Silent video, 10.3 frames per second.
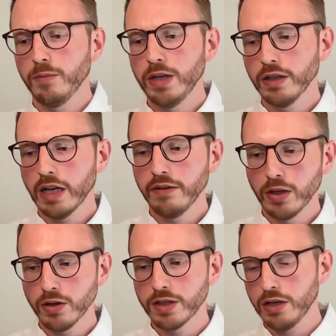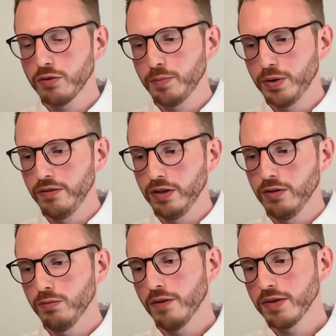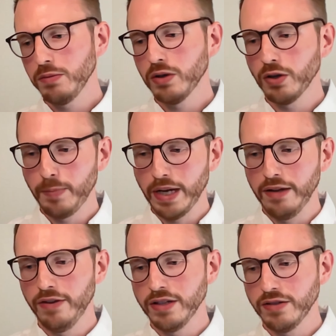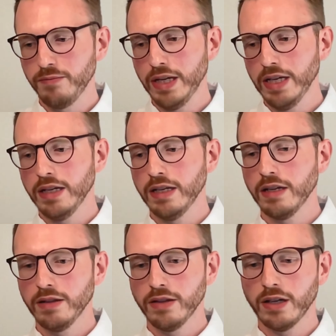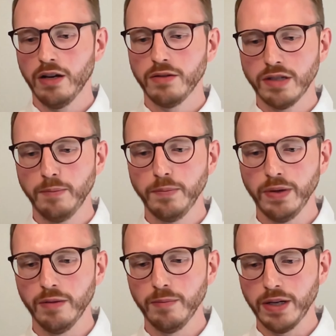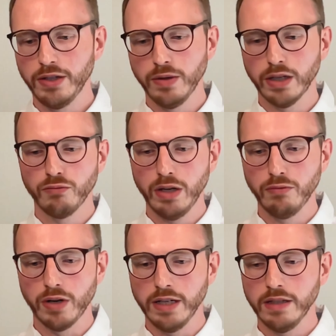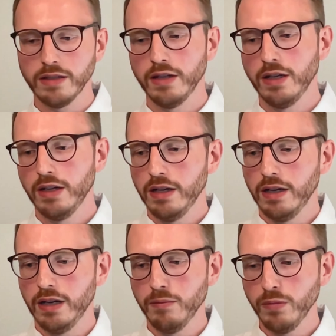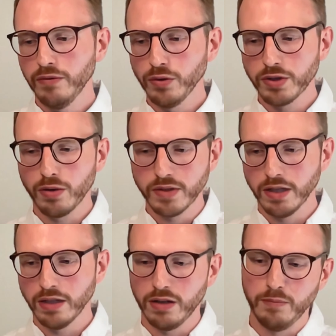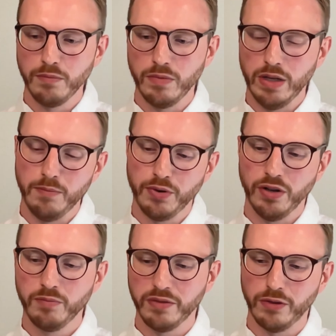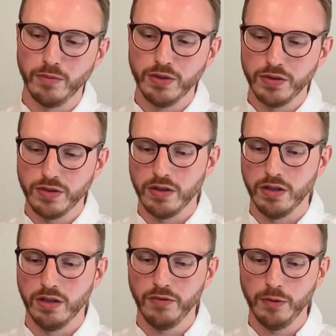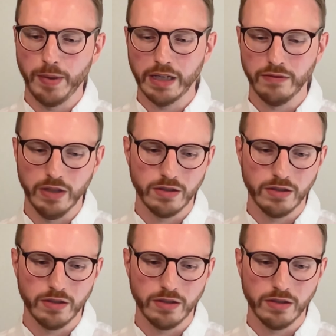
From a kind of an architectural point of view, obviously we've got the benefits of making the code simpler by doing a rewrite. We've also obviously got improved performance off the back of